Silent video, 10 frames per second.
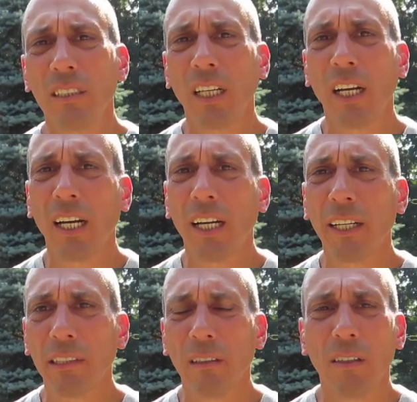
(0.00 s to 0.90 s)

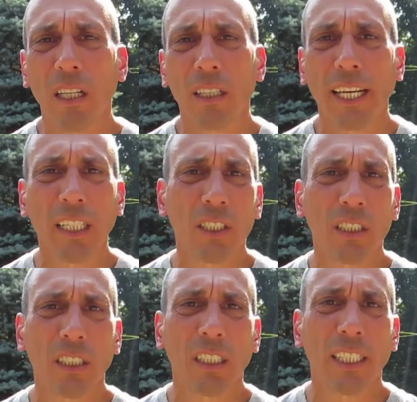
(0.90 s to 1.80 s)

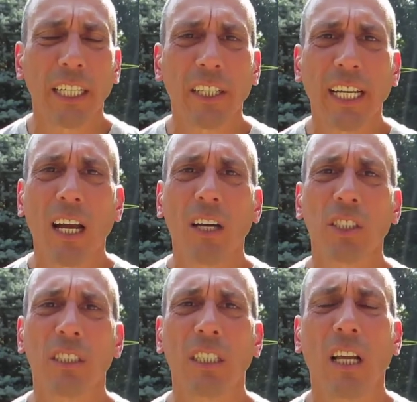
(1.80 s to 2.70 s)
The dairy cows
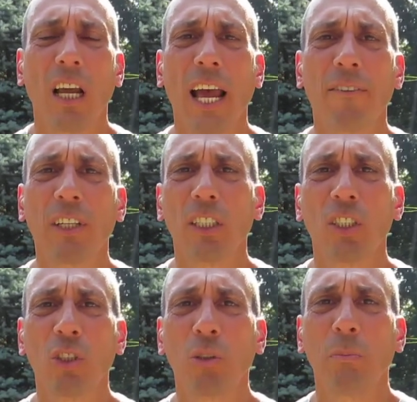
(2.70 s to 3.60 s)
have to
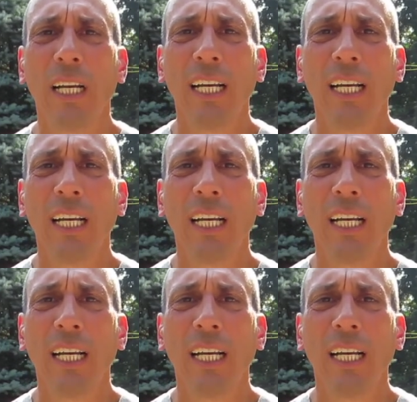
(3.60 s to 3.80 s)
consume